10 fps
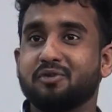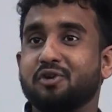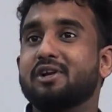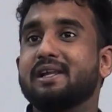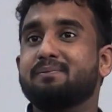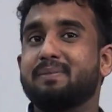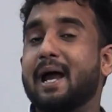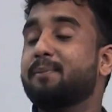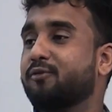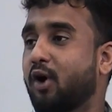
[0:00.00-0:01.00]
really
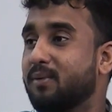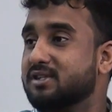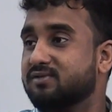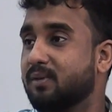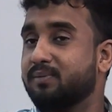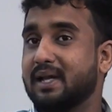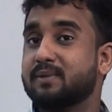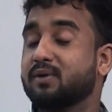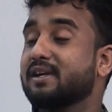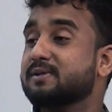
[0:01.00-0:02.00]
bad performances from
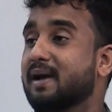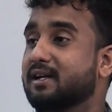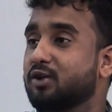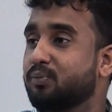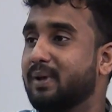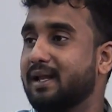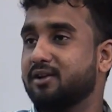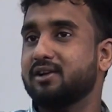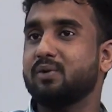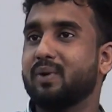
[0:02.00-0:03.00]
teams that were expected to play
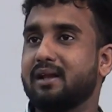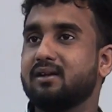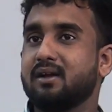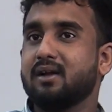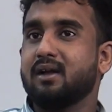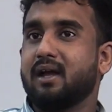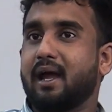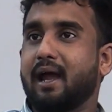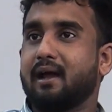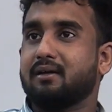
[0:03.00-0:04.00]
really well.
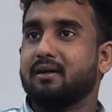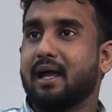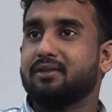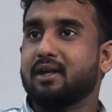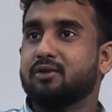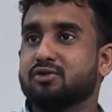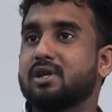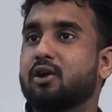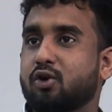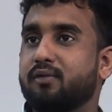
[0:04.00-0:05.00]
And I think to
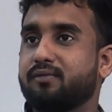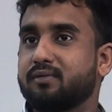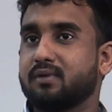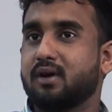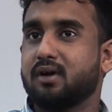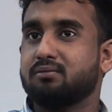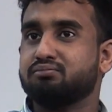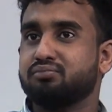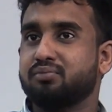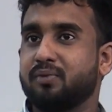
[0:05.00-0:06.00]
start off
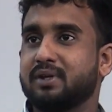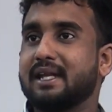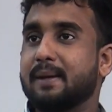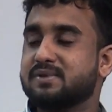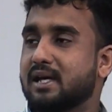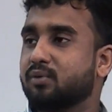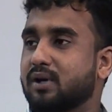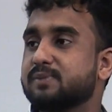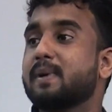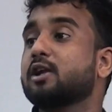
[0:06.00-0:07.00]
with teams that
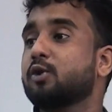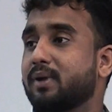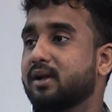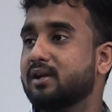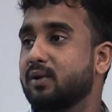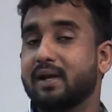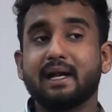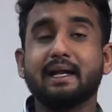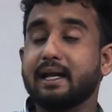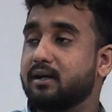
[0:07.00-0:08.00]
were expected to play really
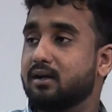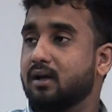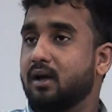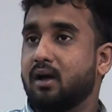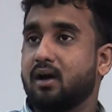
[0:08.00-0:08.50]
well and didn't,